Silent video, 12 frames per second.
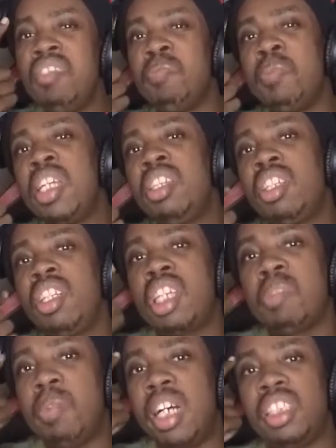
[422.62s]
mental
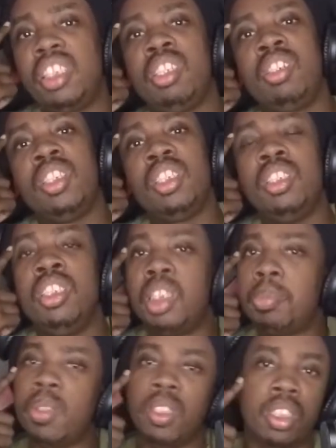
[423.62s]
capacity does
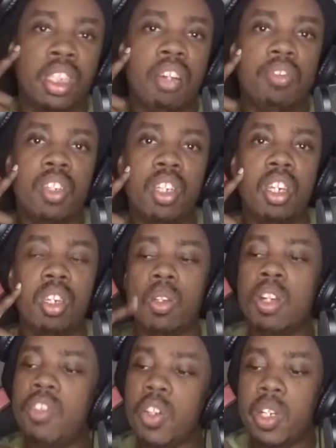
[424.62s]
this person have?
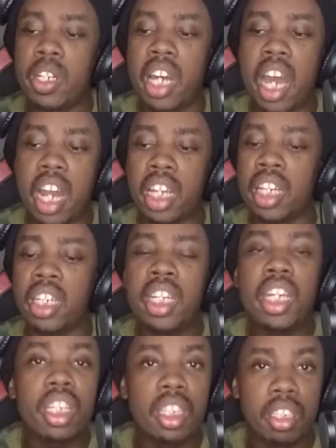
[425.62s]
You're very dark and
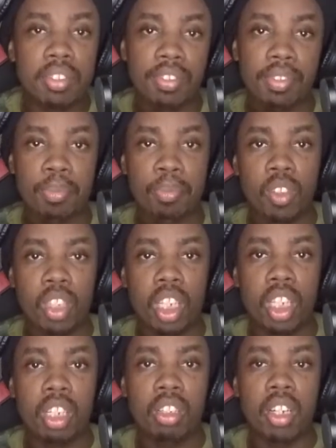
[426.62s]
negative,
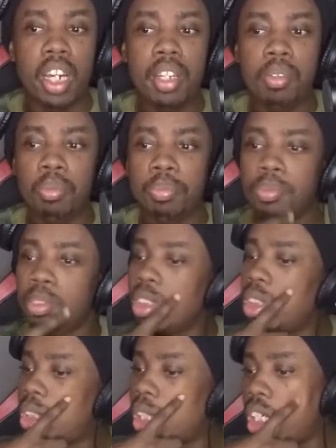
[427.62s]
right?
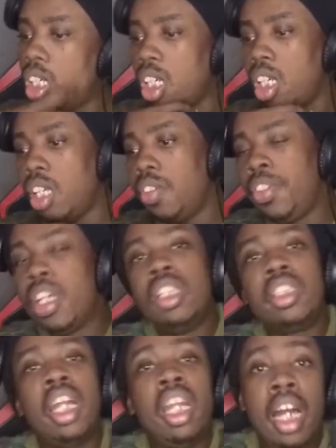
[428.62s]
So
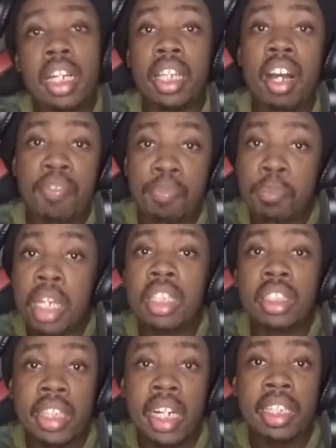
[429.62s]
there's a lot of
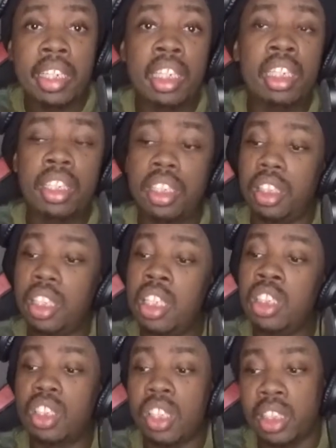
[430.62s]
mental illness
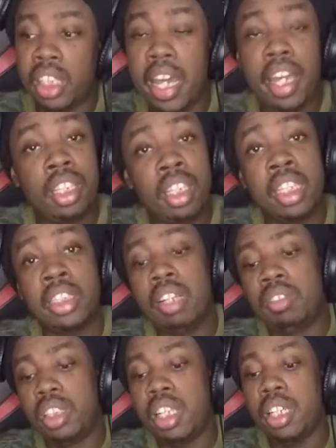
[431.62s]
in society. As
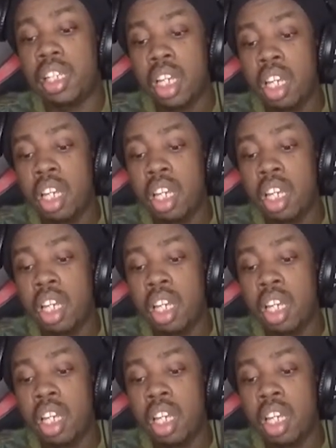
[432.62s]
I've said,